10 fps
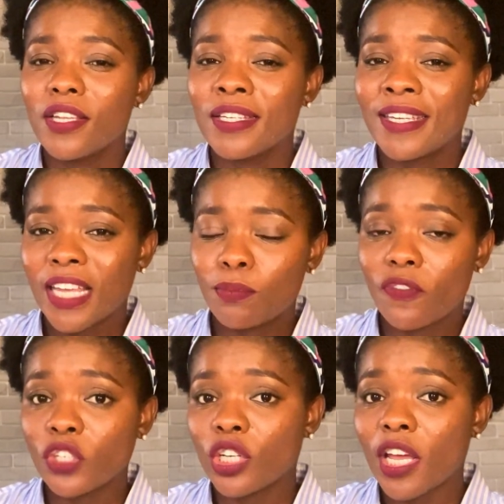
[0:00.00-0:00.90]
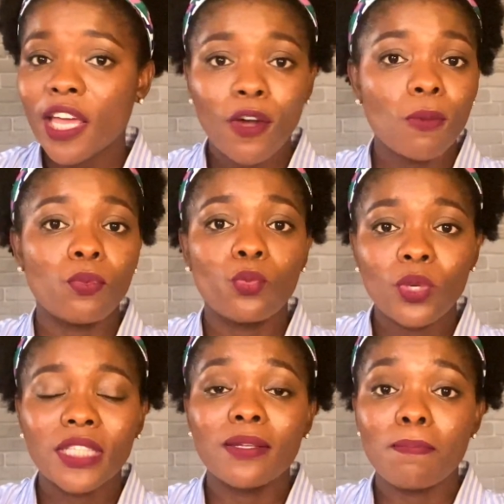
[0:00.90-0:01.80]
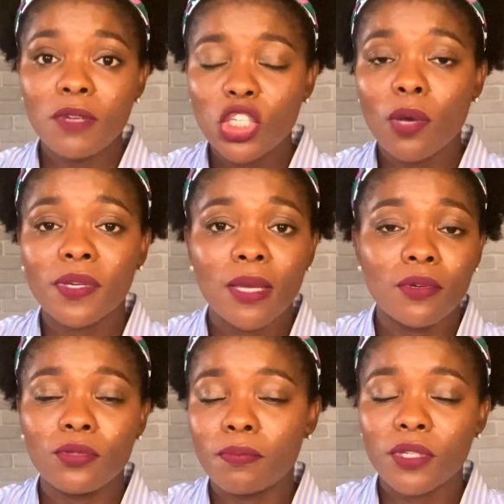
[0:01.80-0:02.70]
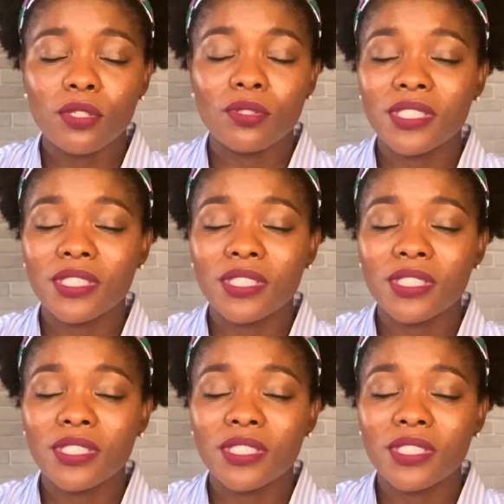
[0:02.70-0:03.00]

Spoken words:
get professional help with the medium chemical peels.